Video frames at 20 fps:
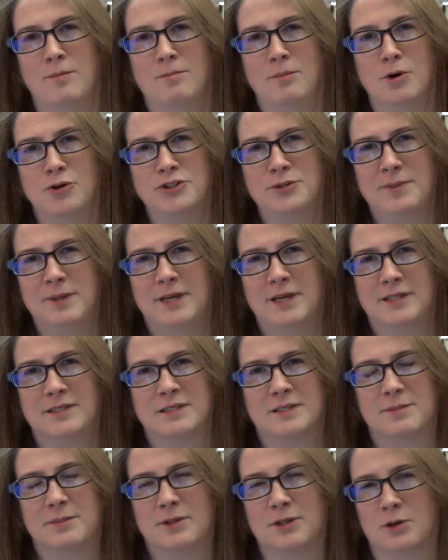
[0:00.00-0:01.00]
mostly because
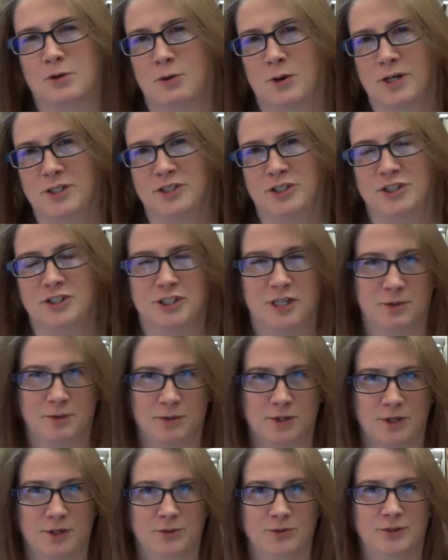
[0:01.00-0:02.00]
some of the questions they
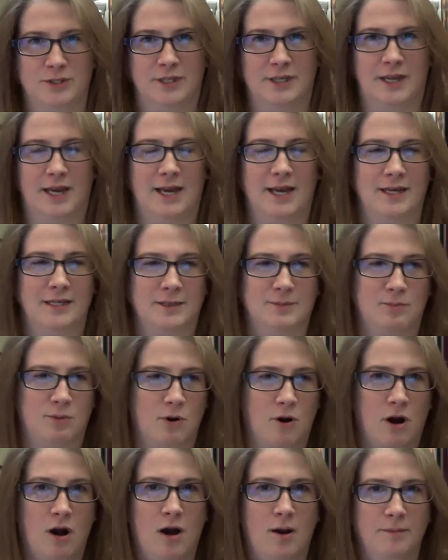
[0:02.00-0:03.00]
were using as
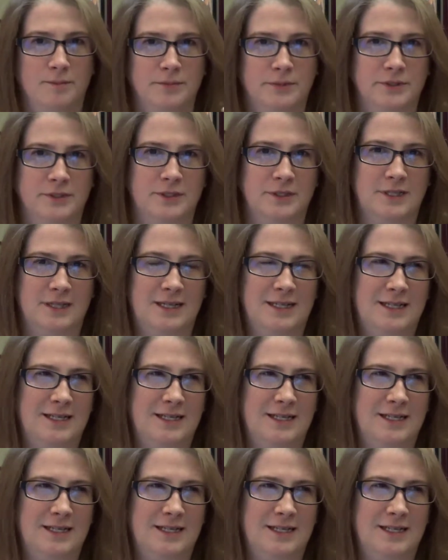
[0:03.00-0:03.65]
prompts,